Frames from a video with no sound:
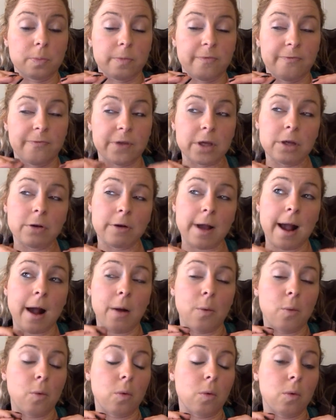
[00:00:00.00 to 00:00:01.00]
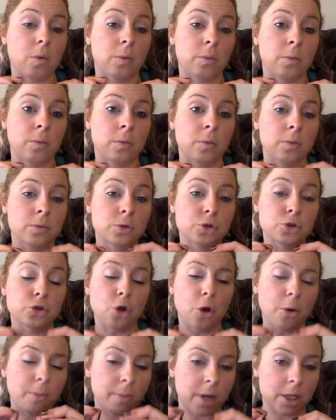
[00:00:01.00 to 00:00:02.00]
figure out
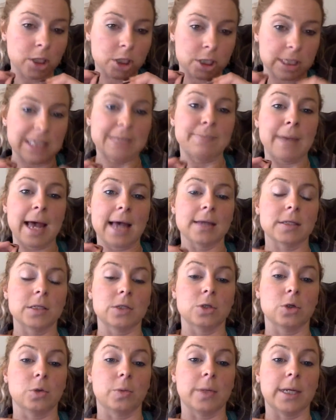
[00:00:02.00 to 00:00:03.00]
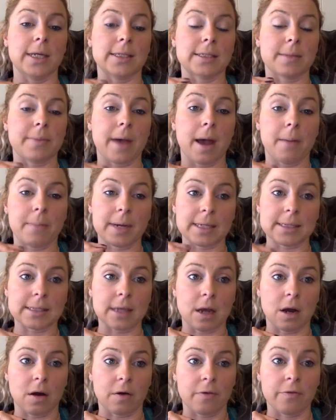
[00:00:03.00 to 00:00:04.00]
so much this past two weeks about
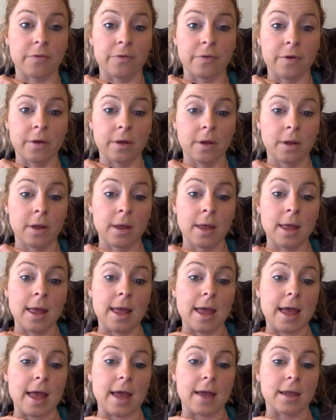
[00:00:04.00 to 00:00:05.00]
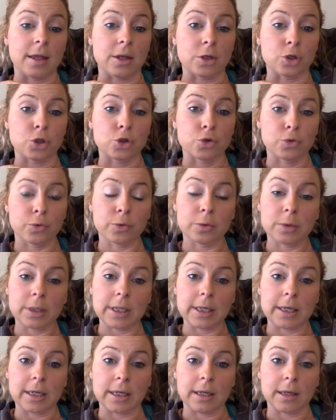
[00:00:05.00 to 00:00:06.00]
myself and
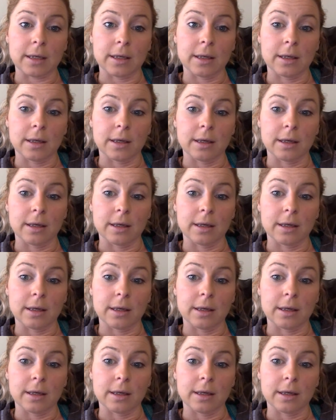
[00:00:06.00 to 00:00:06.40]
truly